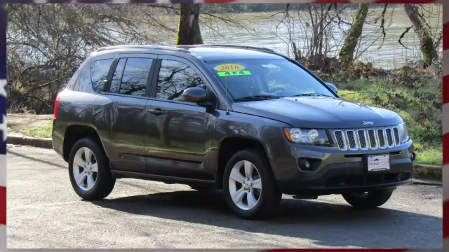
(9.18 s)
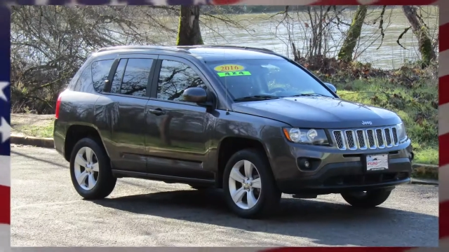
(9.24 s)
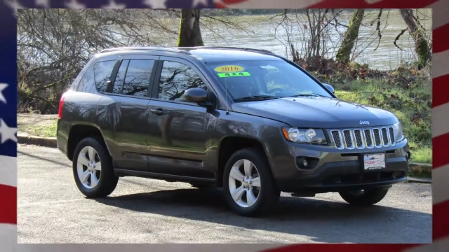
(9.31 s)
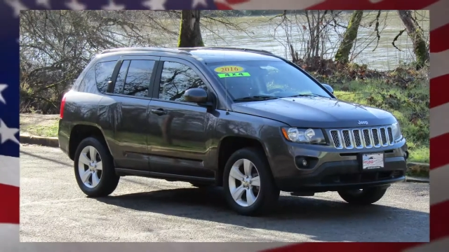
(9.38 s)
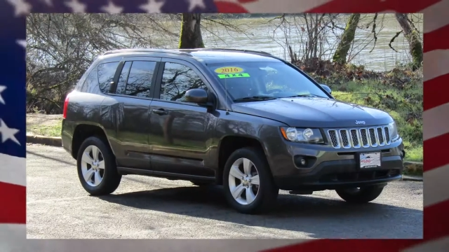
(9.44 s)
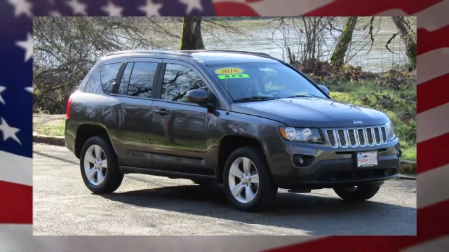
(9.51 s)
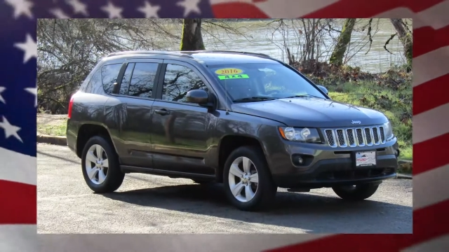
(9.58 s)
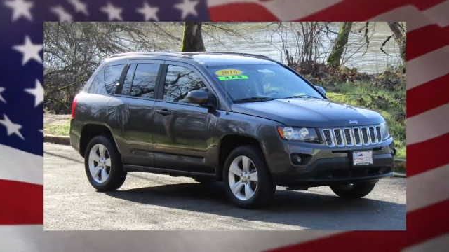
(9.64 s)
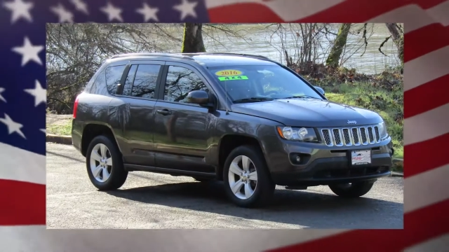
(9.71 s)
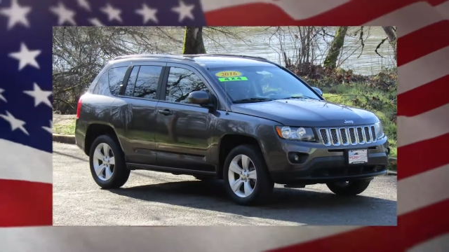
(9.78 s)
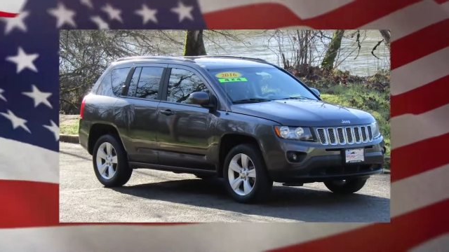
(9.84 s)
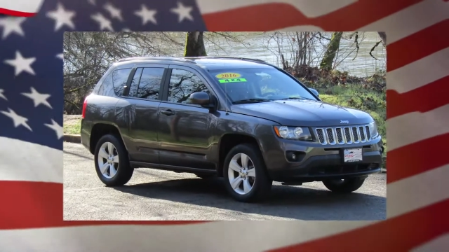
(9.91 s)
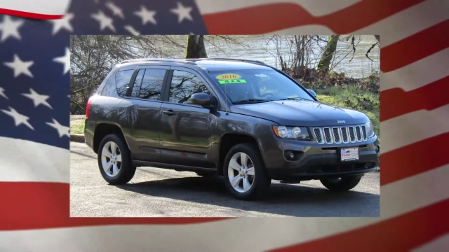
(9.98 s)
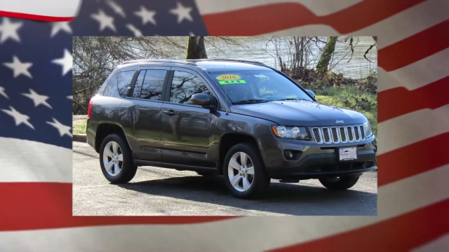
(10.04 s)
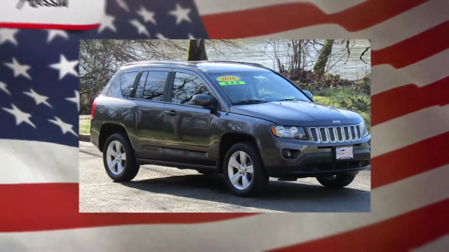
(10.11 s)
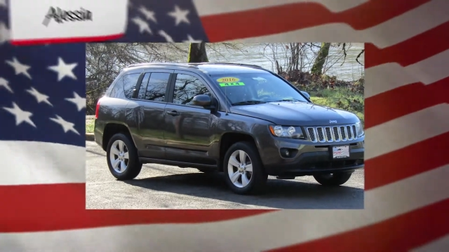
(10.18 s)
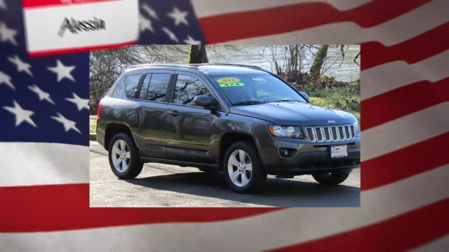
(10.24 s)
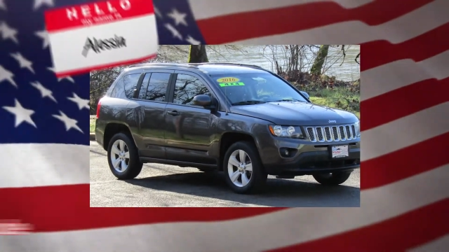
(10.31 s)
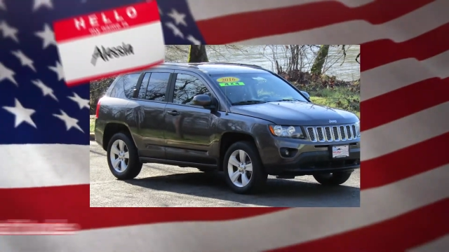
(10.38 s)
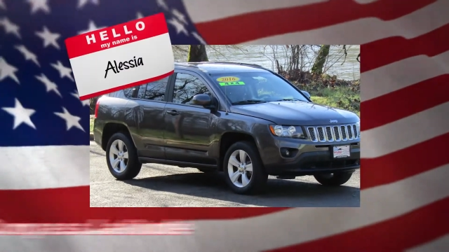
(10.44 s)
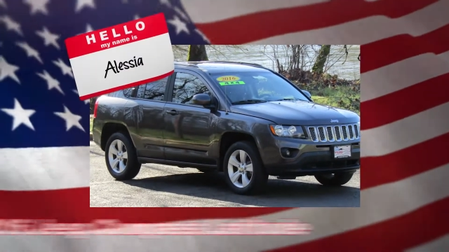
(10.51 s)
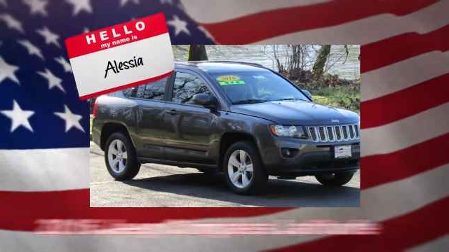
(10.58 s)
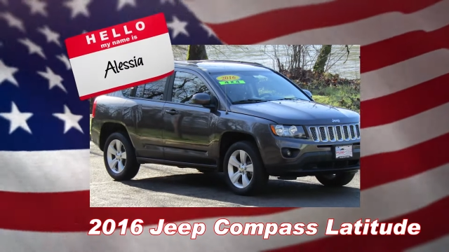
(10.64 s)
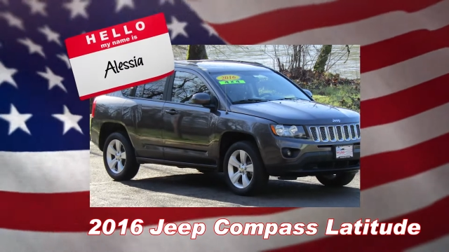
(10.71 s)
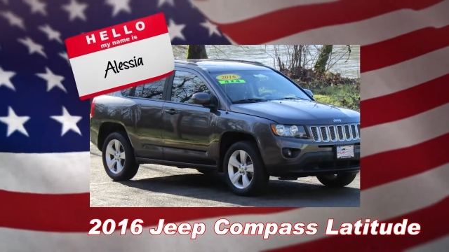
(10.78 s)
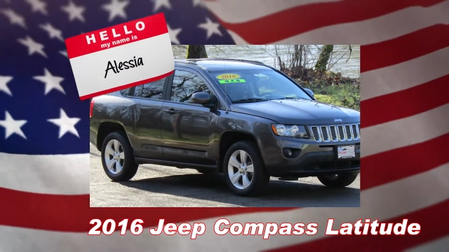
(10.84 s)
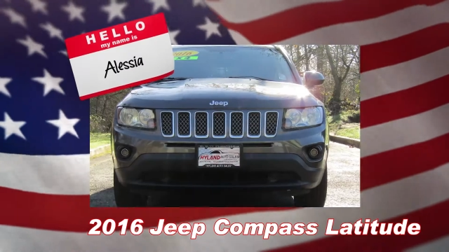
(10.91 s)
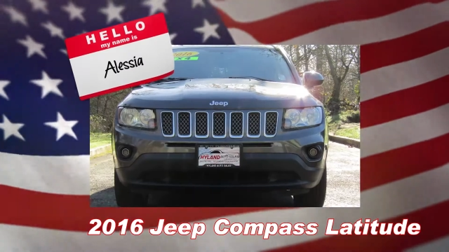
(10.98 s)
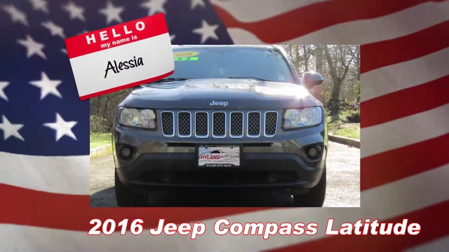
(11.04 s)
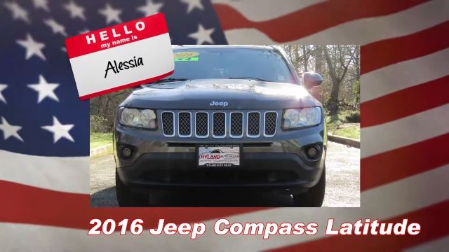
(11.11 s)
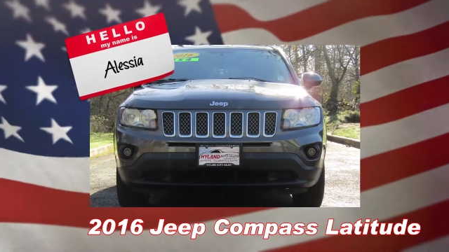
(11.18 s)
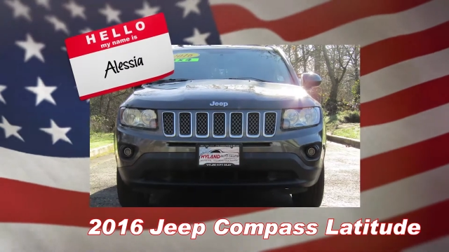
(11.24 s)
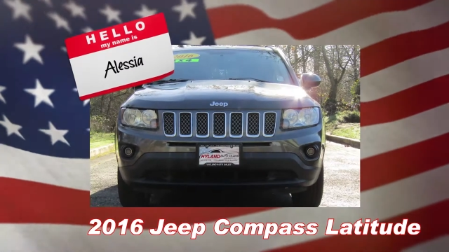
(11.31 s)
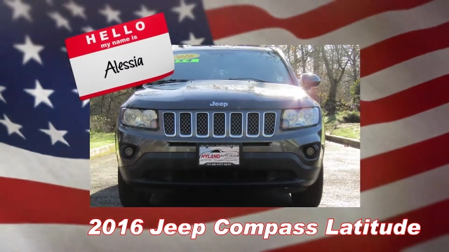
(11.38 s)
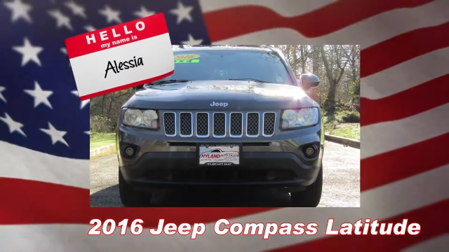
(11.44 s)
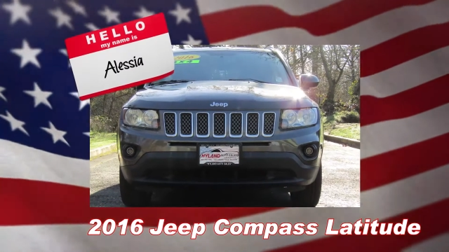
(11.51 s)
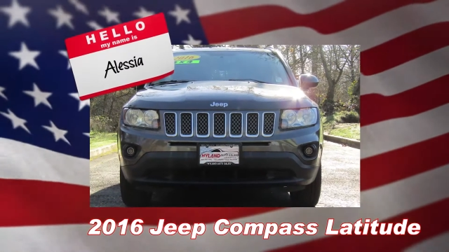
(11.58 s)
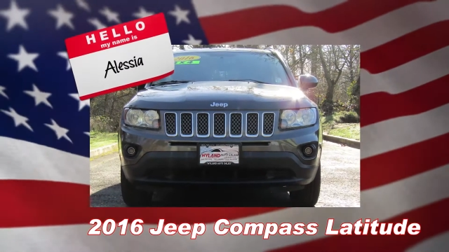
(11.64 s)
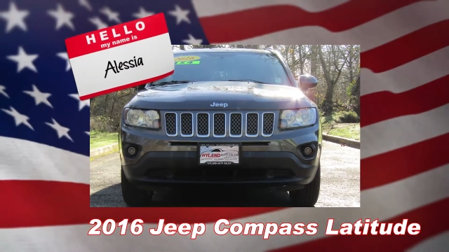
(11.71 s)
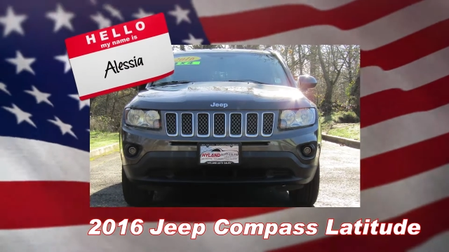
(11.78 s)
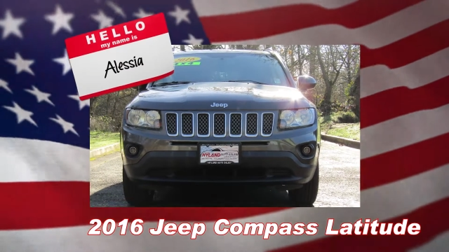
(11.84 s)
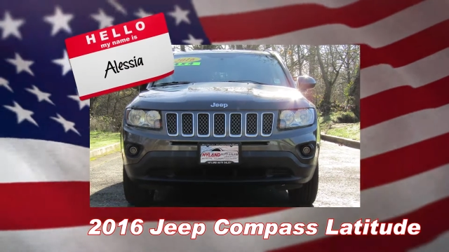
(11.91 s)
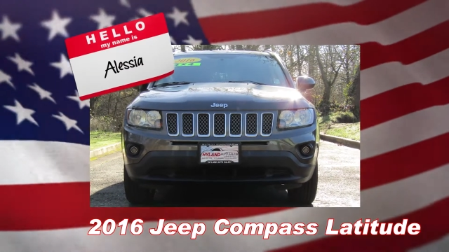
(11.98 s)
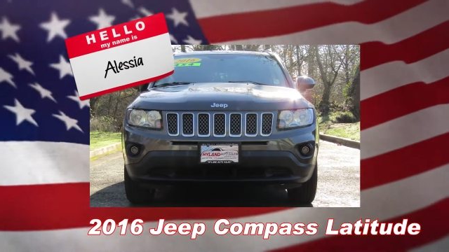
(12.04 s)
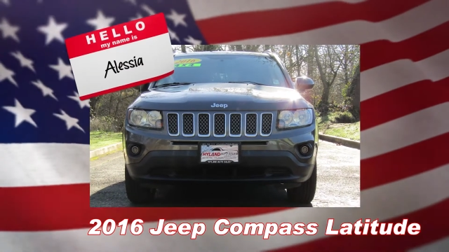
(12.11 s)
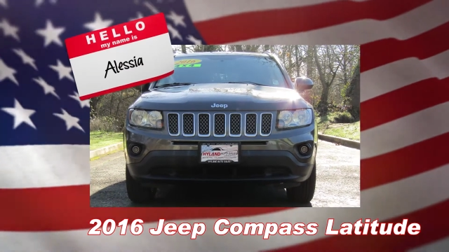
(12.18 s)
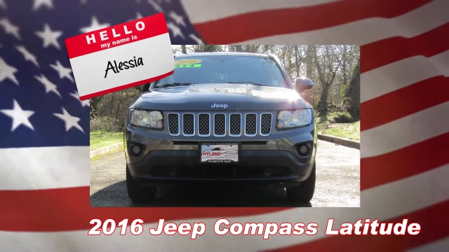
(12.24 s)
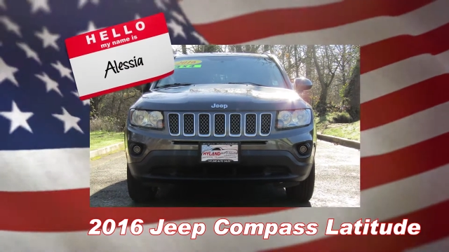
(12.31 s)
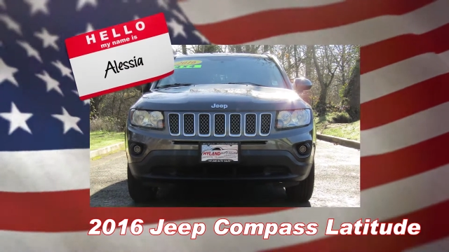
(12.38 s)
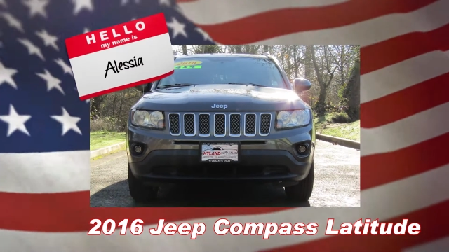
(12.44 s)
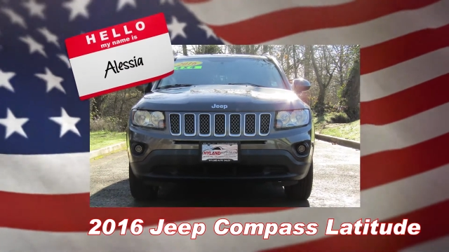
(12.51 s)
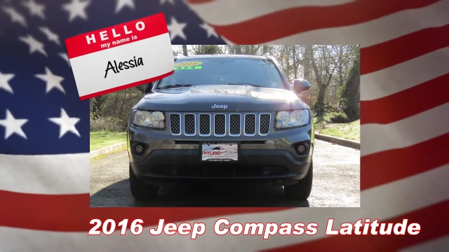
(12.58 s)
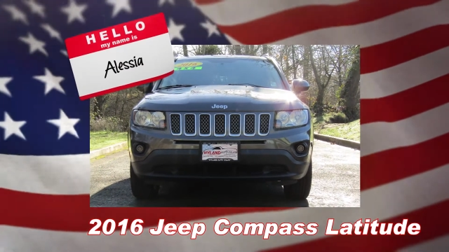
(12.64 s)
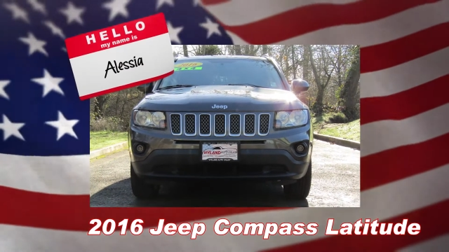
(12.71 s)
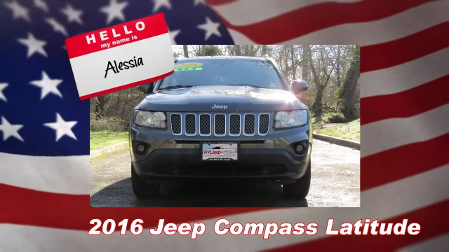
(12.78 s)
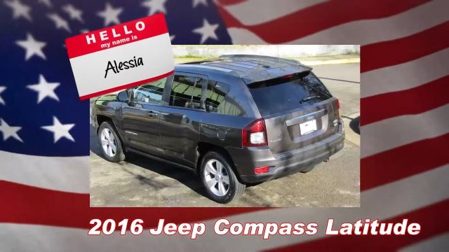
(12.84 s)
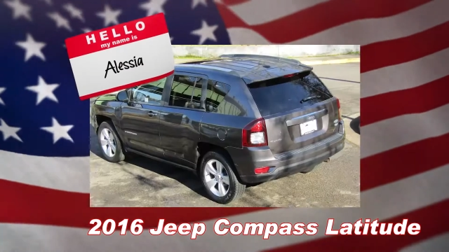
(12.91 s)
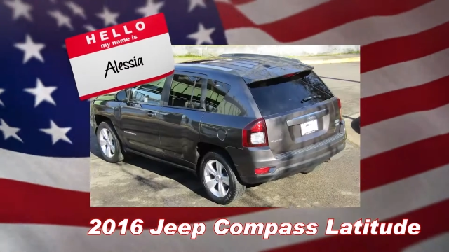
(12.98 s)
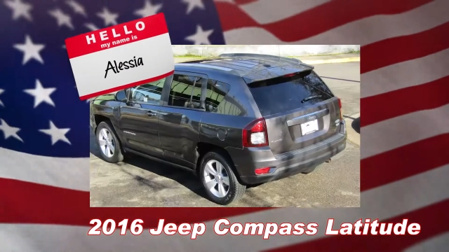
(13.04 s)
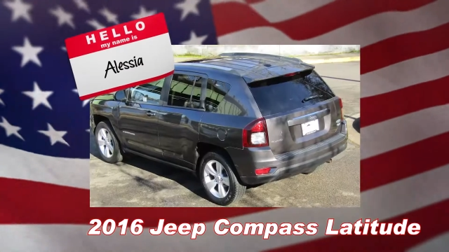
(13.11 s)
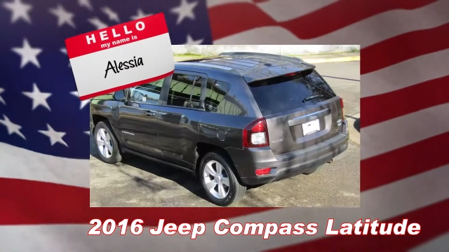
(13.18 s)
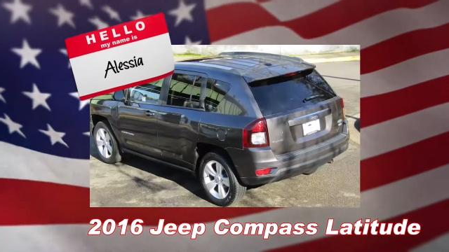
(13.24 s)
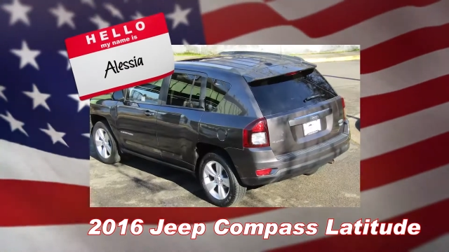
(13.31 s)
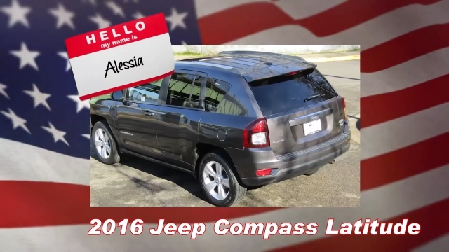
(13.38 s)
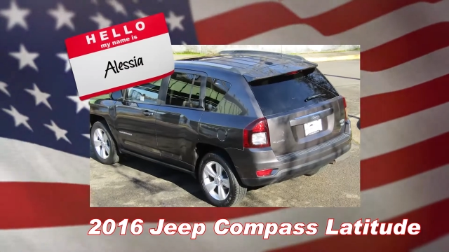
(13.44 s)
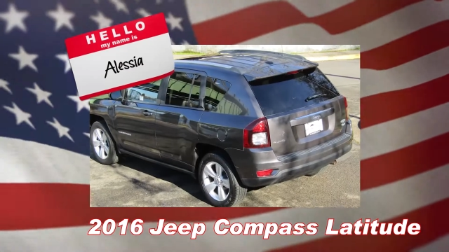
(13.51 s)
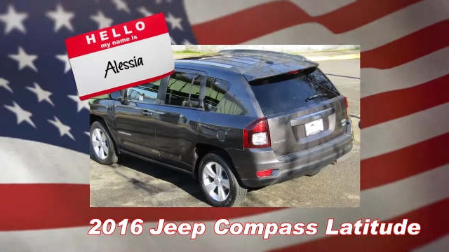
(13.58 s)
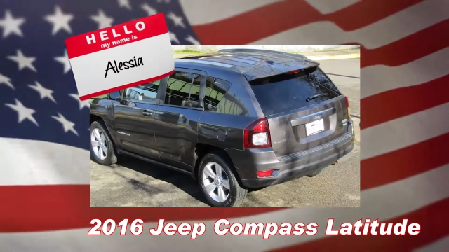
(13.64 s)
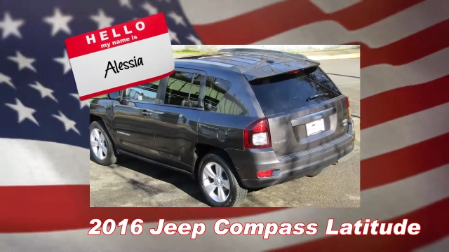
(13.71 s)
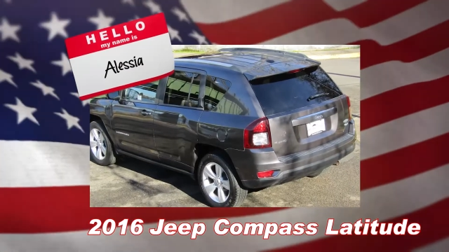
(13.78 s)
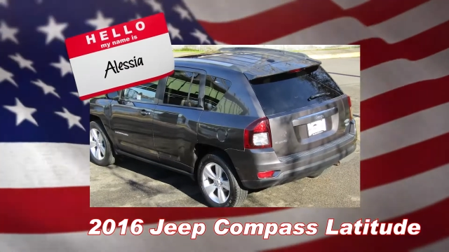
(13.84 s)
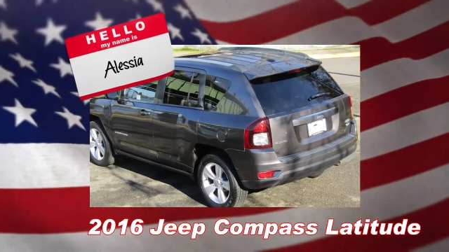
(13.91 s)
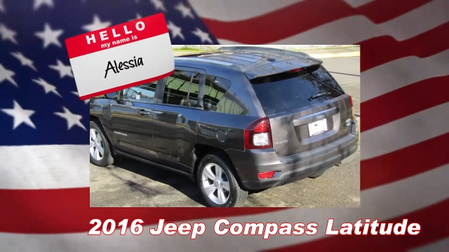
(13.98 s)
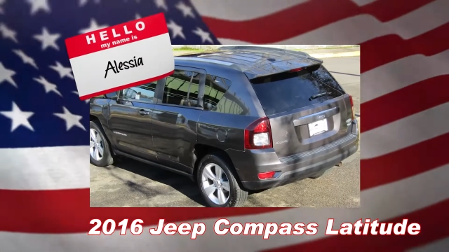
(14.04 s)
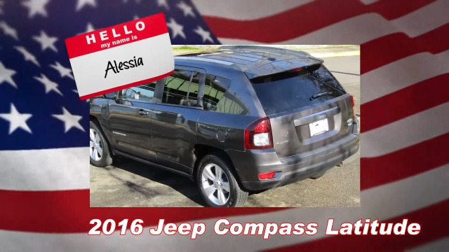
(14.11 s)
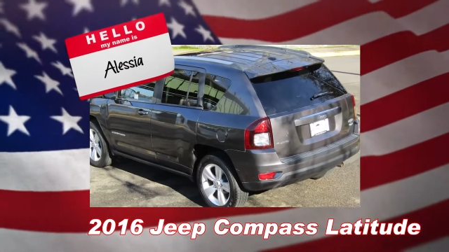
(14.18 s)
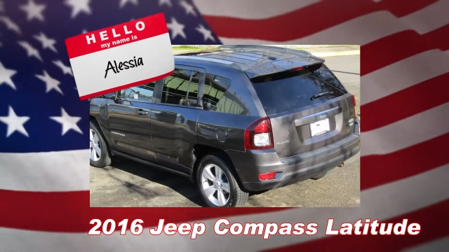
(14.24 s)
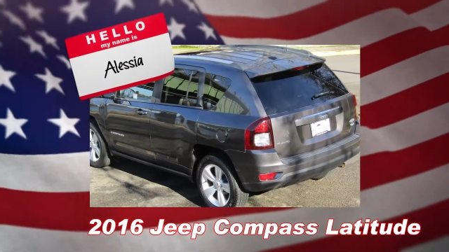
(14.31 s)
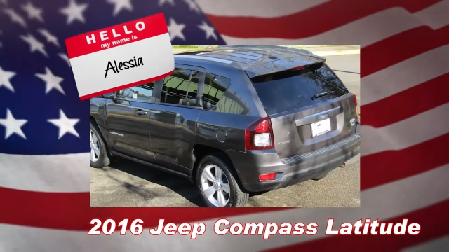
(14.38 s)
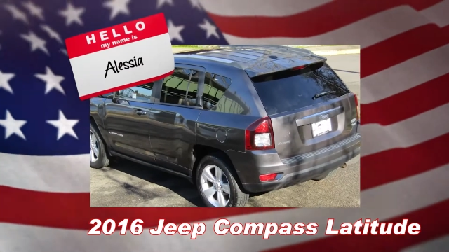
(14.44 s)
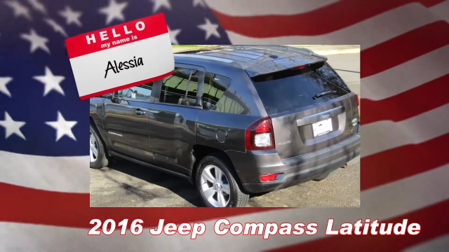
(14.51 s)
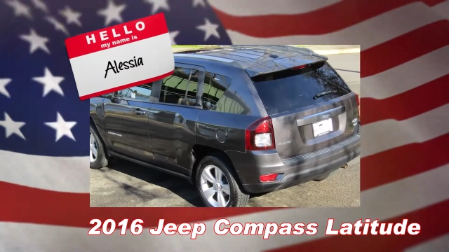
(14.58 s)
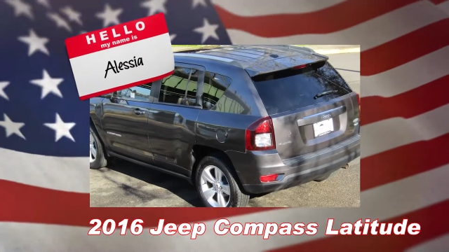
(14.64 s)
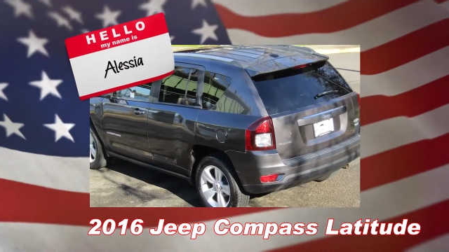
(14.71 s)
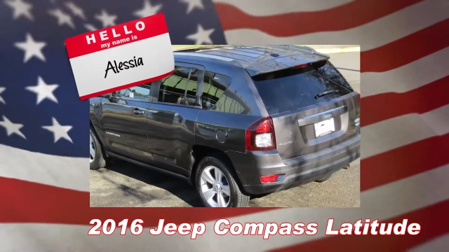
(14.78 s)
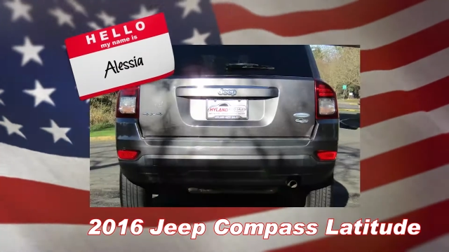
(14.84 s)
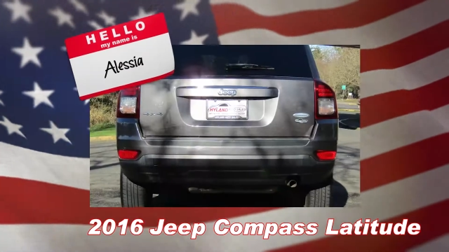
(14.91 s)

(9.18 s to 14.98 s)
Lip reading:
(no speaker visible)